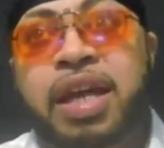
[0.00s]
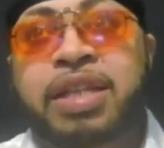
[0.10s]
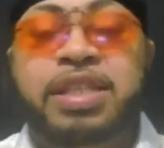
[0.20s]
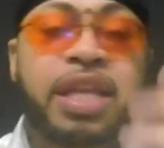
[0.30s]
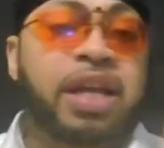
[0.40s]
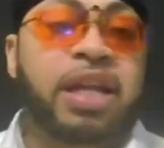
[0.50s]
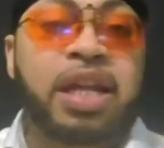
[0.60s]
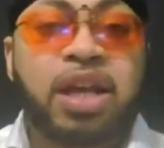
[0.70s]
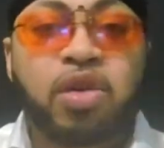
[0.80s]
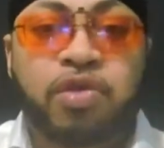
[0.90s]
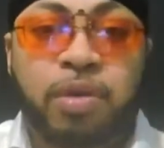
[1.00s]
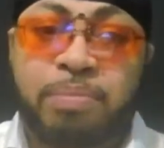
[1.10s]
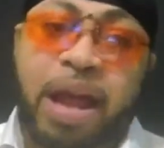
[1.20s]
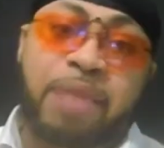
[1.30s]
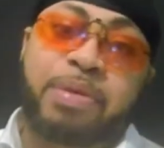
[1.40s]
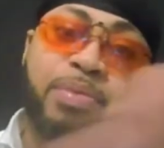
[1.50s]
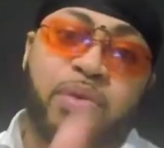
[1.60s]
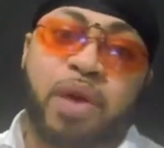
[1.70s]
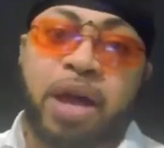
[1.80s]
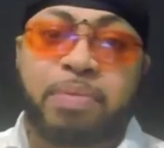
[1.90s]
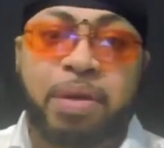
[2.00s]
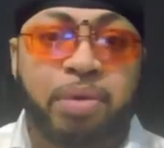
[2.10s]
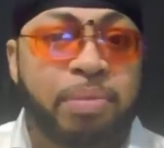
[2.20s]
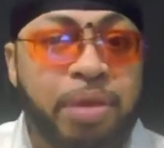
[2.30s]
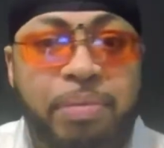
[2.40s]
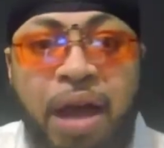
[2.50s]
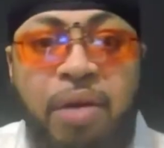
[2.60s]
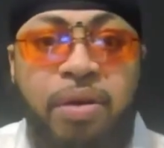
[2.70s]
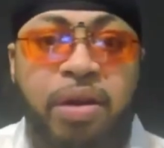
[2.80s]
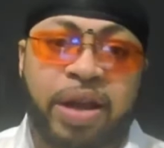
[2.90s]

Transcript: it's still illegal for black people and white people to be married.